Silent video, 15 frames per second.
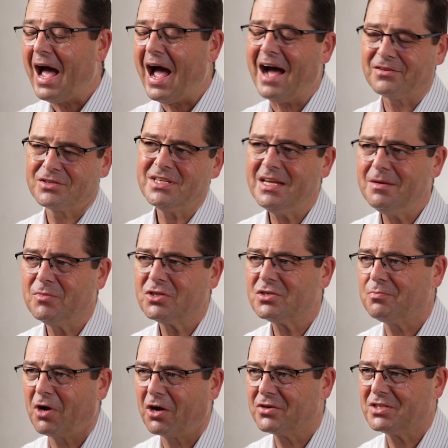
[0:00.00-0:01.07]
Our team at
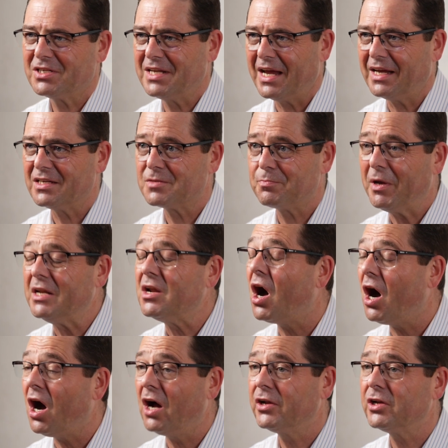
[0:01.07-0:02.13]
Tomorrow Today has been
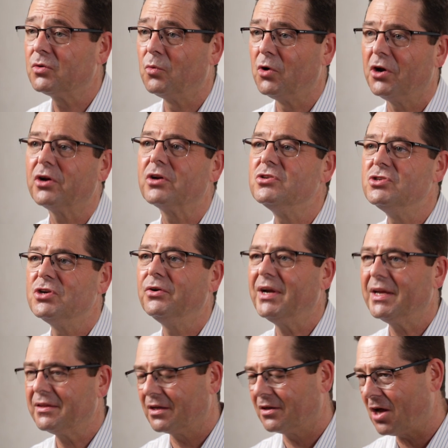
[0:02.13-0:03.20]
hard at work
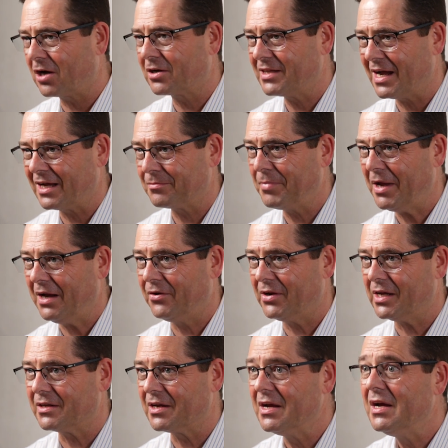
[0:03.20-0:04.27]
during the lockdown
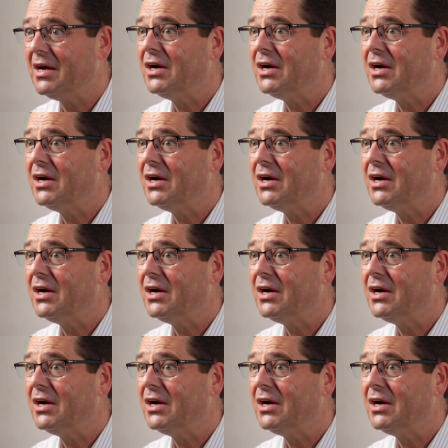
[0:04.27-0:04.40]
period,